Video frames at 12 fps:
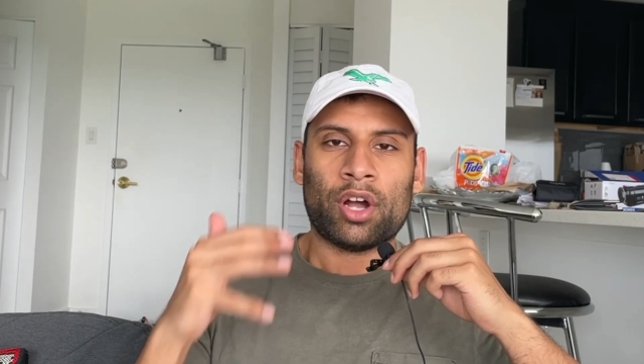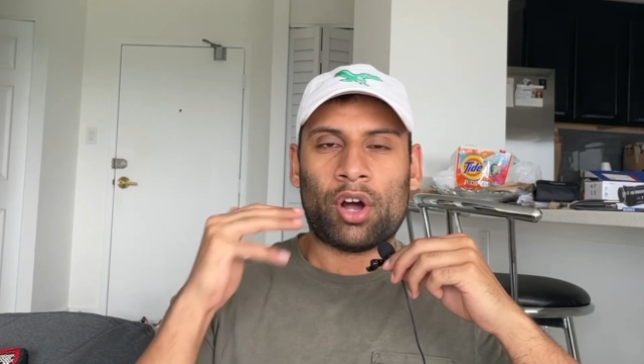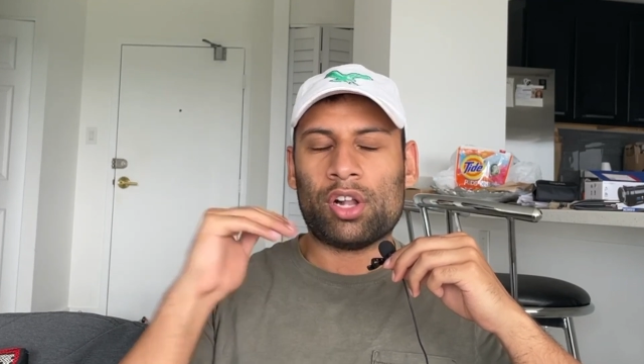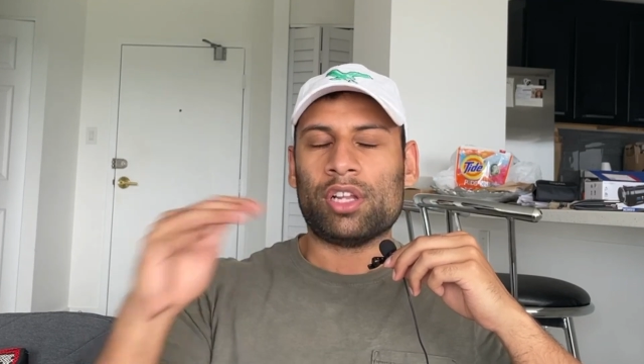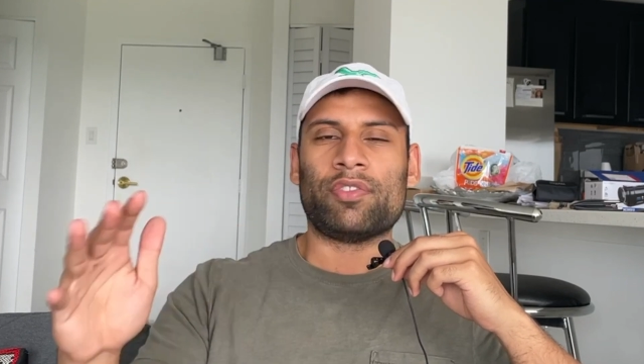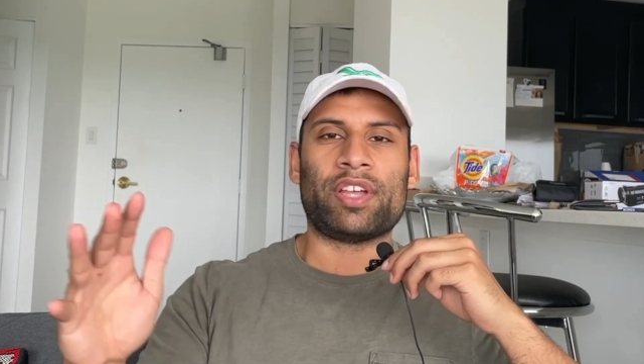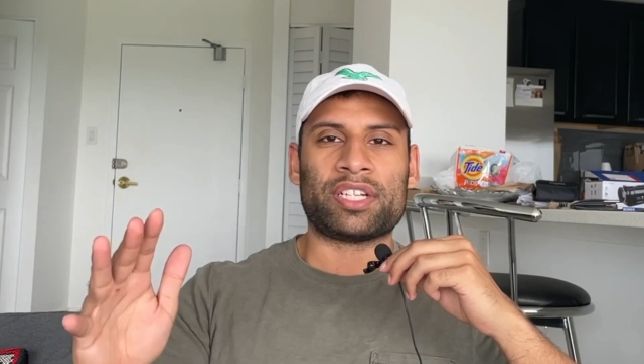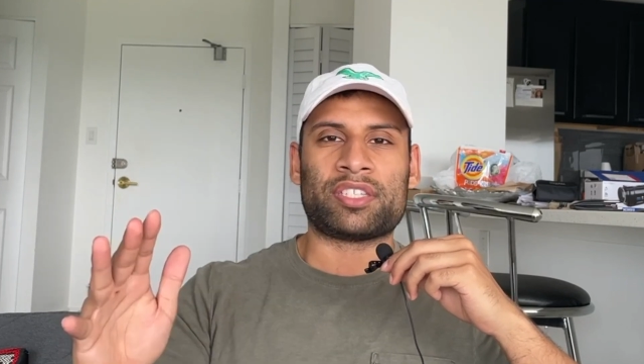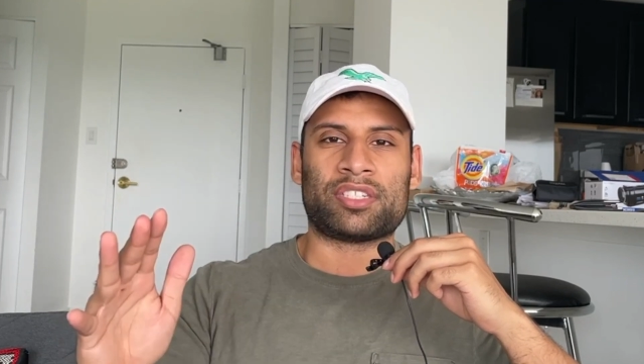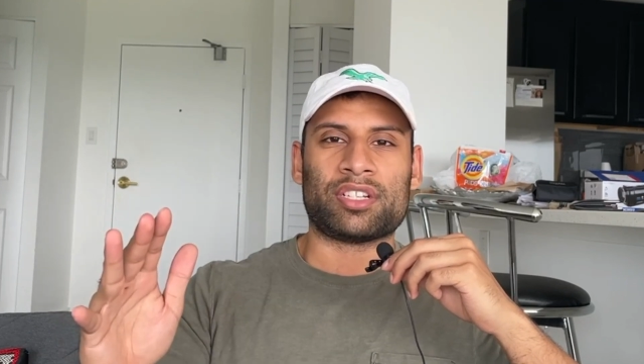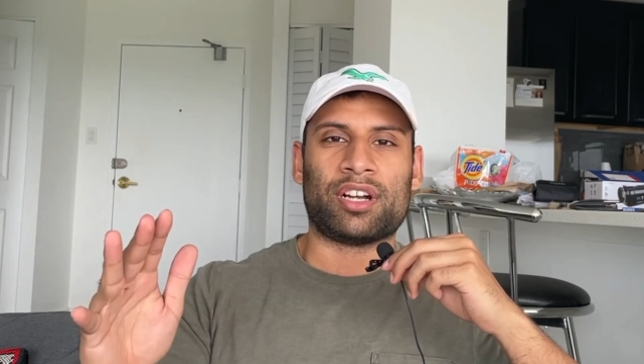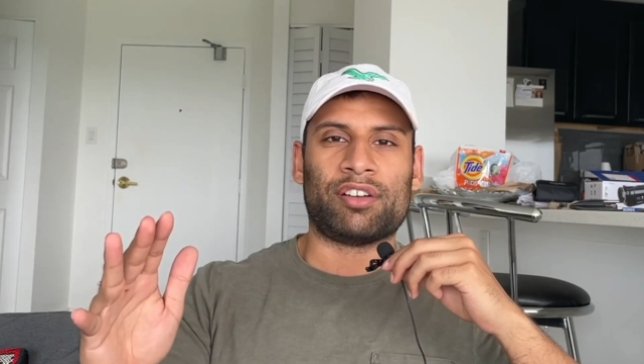all of that
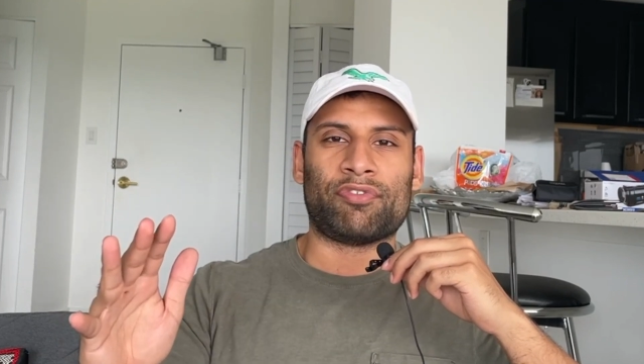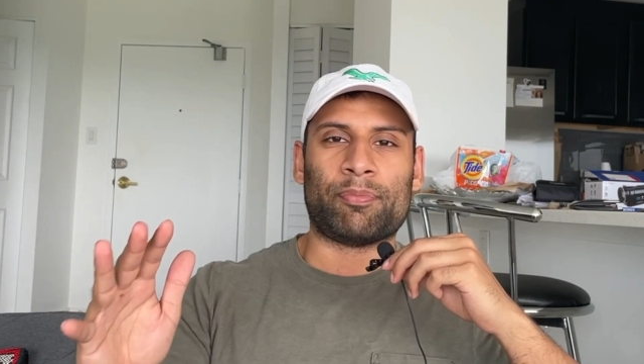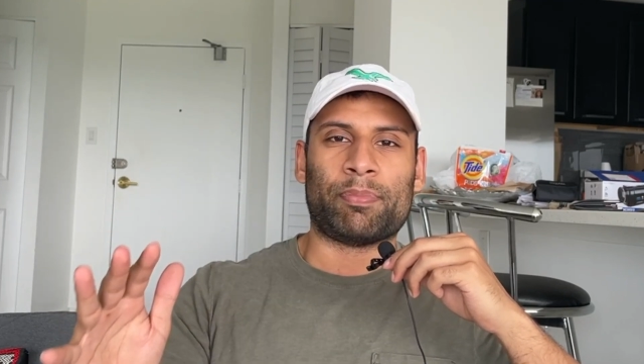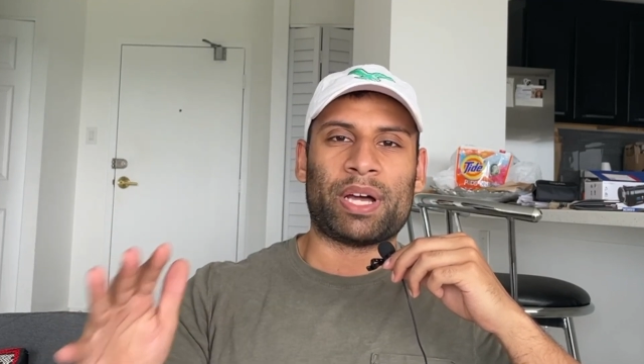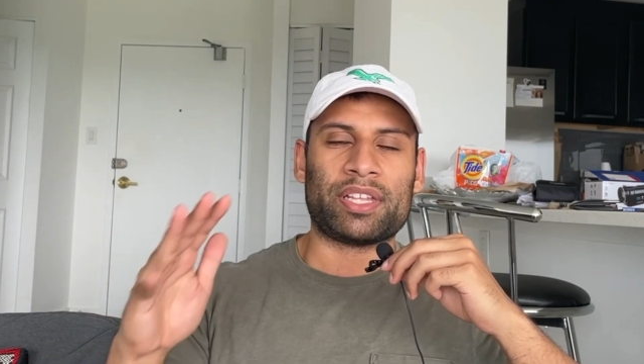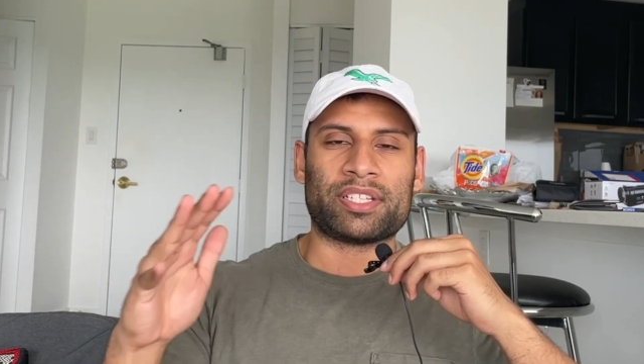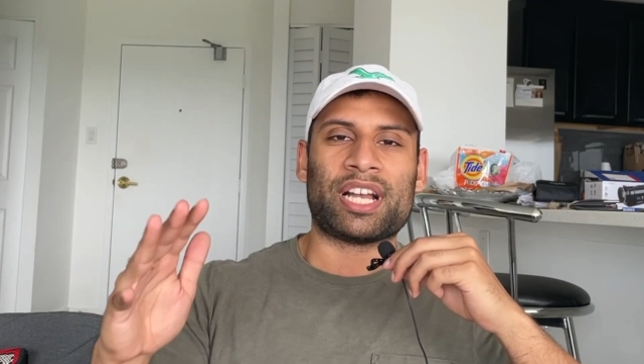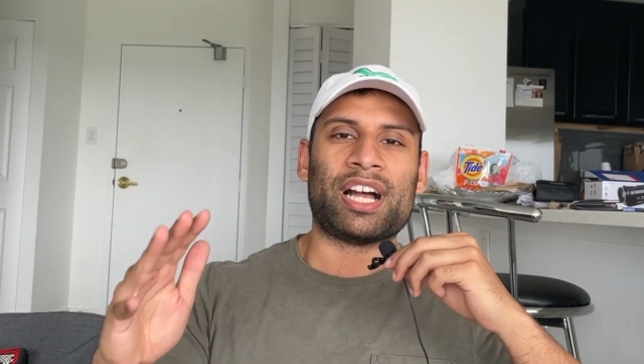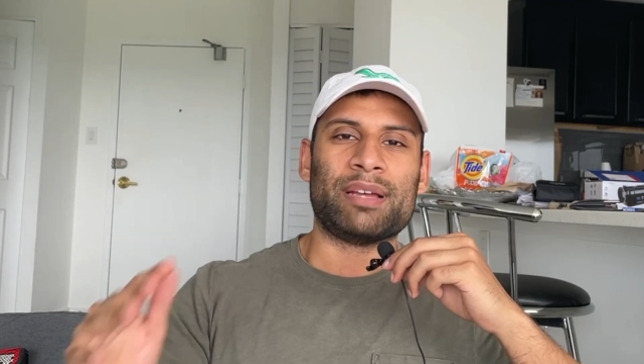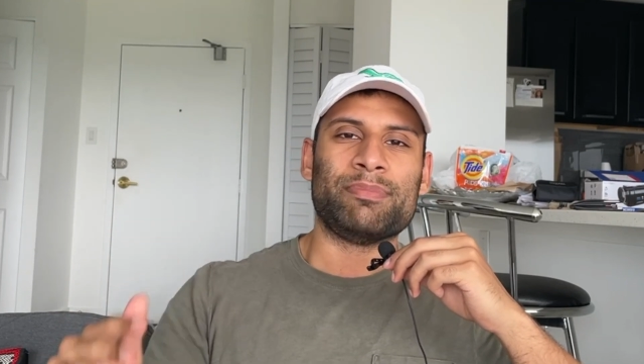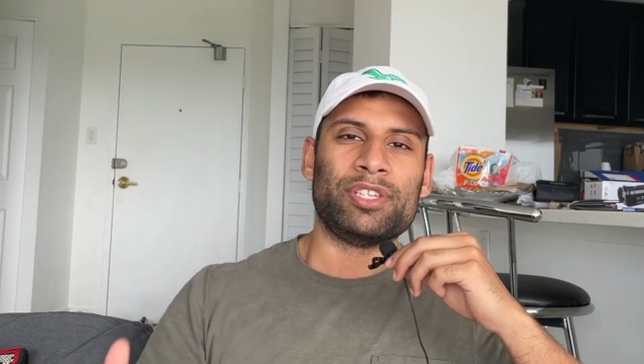stuff, by the time